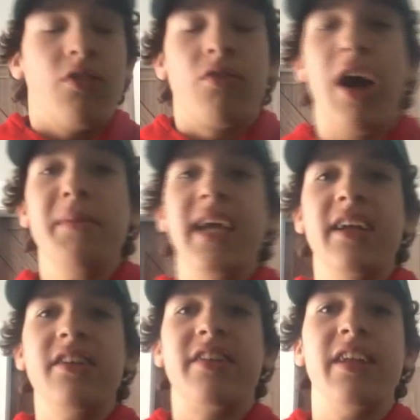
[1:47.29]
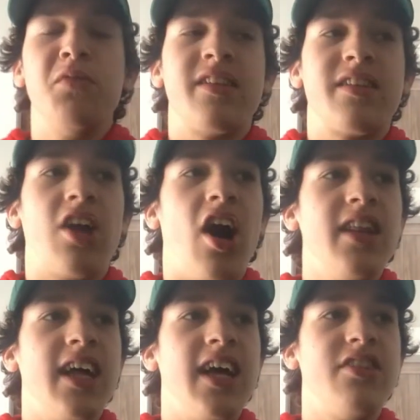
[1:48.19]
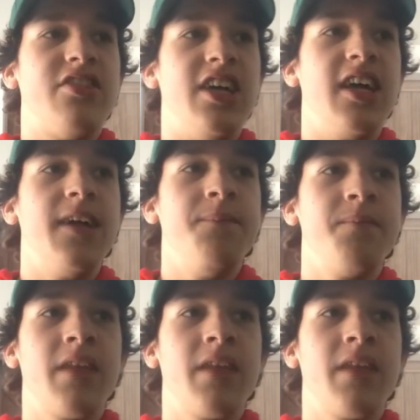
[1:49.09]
Robbie Anderson was gone last year,